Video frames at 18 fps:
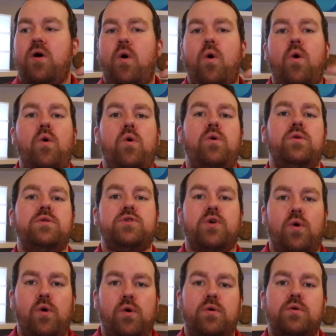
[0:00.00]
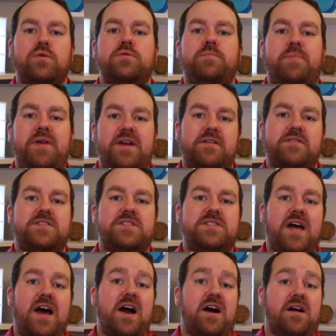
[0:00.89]
old beer
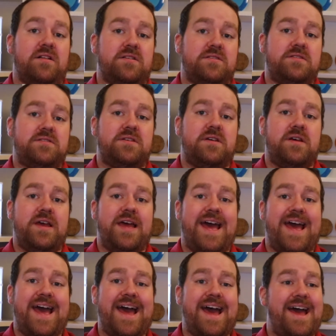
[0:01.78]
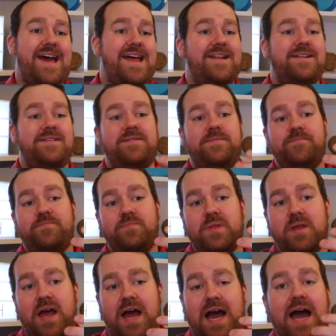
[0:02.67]
styles. And
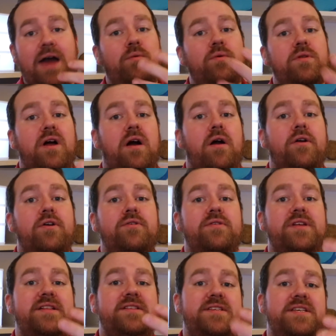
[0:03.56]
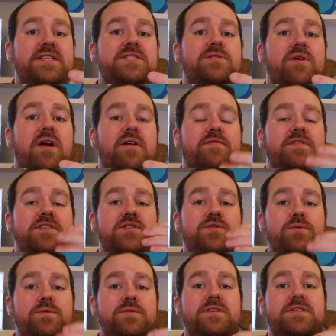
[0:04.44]
I will argue that Discraft is
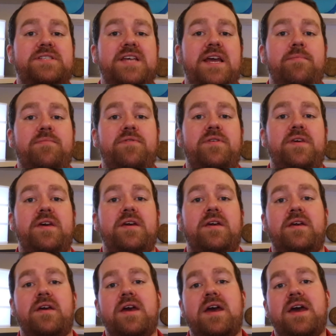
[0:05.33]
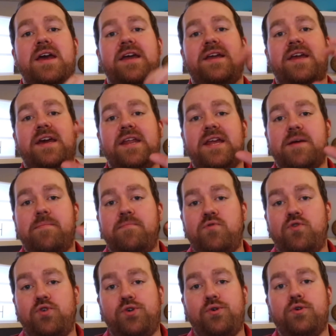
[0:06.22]
doing the same thing, getting a
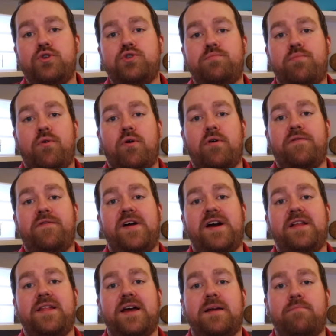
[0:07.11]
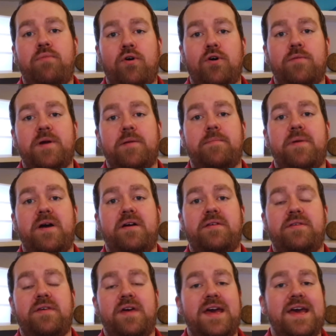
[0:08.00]
huge profile like Paul
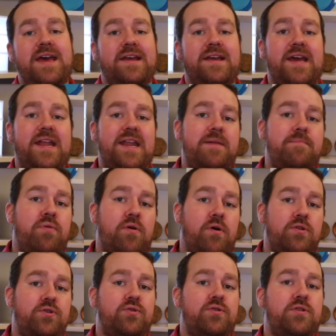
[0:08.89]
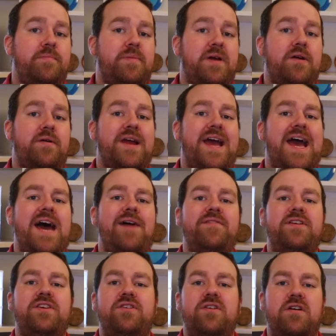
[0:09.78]
Macbeth, getting Paul Uleberry,
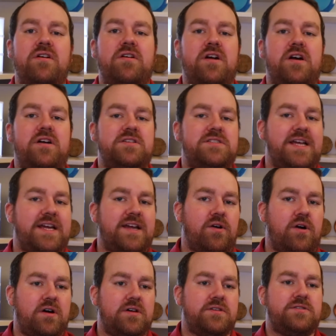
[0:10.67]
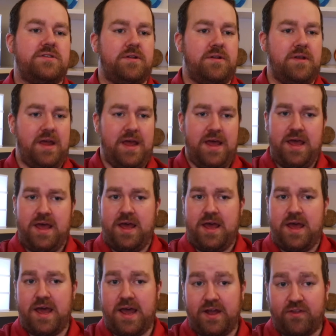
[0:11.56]
having young guns like Austin
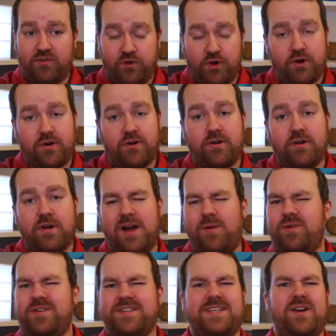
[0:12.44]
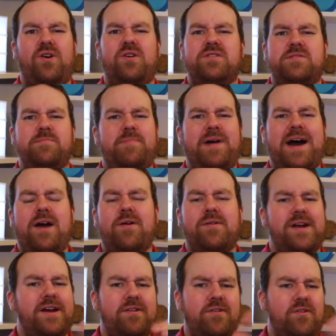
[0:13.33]
Turner. I want to say Austin
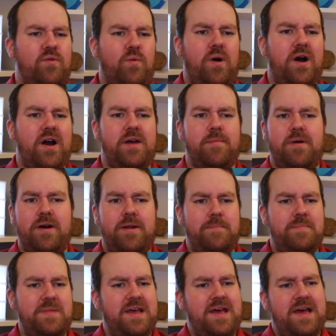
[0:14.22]
Power, I don't know why, but